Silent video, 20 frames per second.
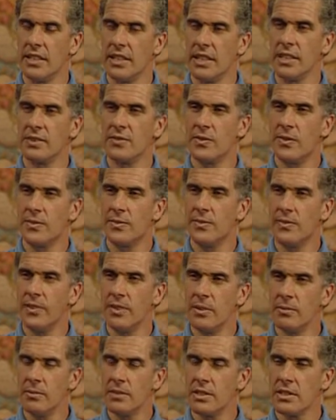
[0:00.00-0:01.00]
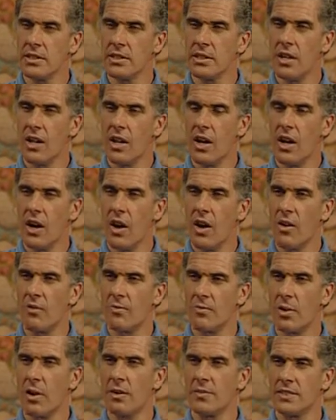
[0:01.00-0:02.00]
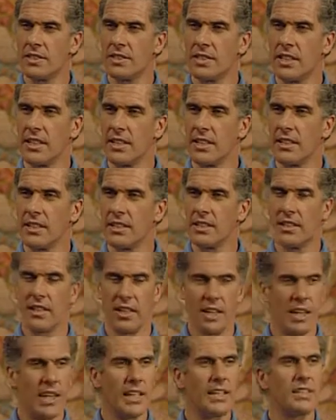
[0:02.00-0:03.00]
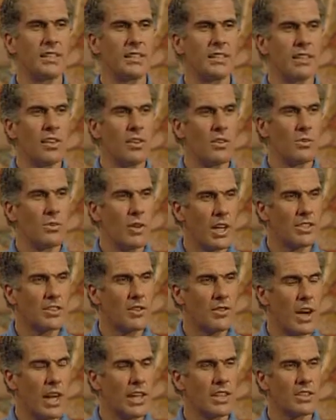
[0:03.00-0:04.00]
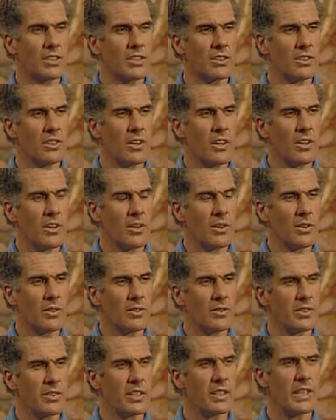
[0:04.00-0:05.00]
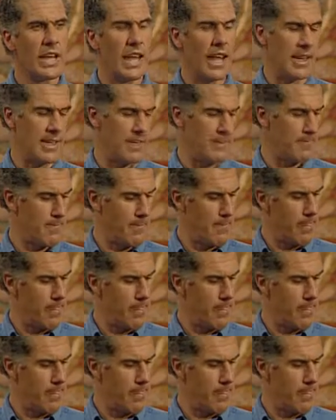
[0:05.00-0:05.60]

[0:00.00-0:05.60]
his fulfillment of prophecy, his resurrection from the dead,